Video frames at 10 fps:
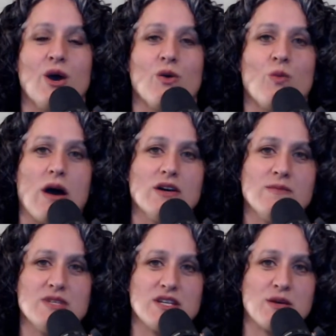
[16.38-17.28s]

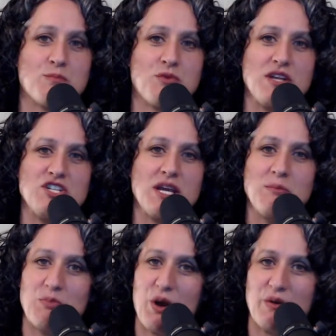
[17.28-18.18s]
Welcome to the
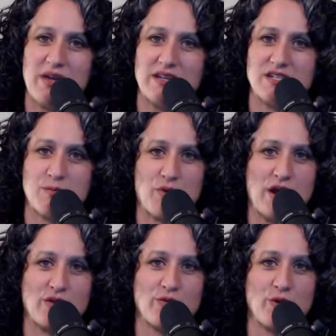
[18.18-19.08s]
Bridging Broken to
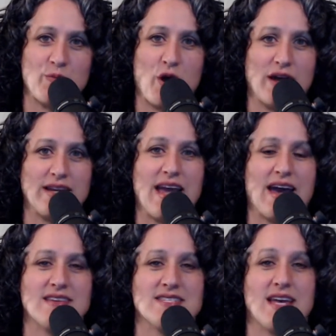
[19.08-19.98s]
Breakthrough
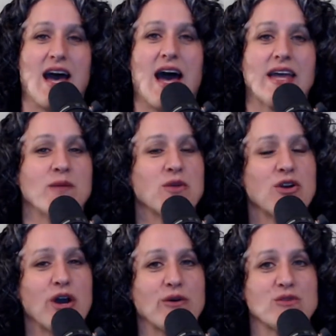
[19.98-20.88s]
podcast. I am your
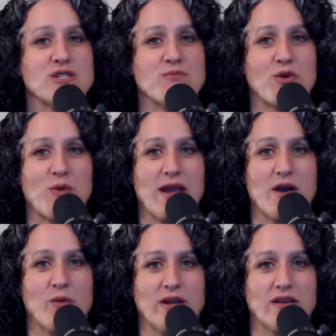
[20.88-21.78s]
host,
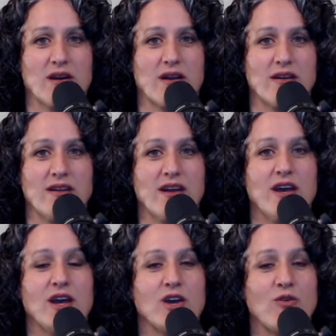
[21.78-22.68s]
Maria Wingard.
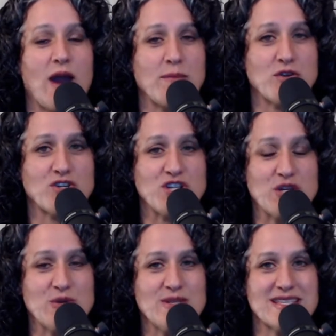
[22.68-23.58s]
Grab your
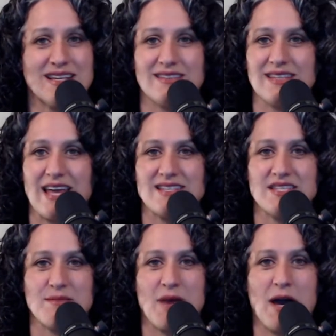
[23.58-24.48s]
shoes, lace
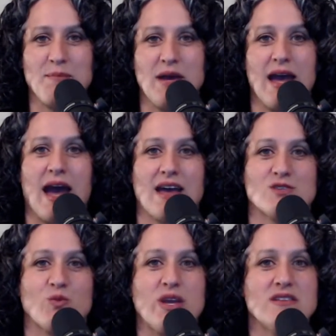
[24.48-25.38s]
them up
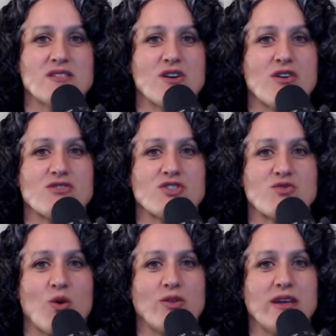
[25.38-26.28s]
as we start
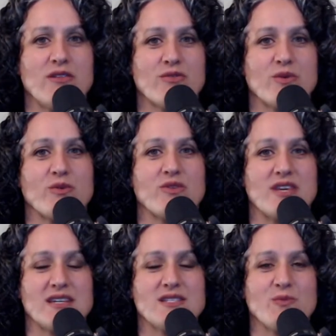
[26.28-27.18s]
strolling through
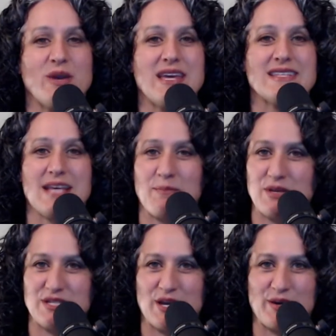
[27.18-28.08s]
this week's
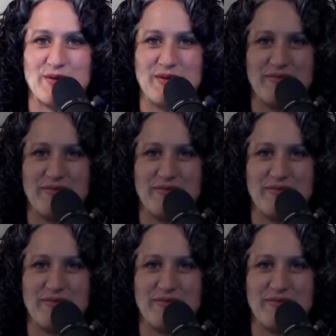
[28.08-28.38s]
episode.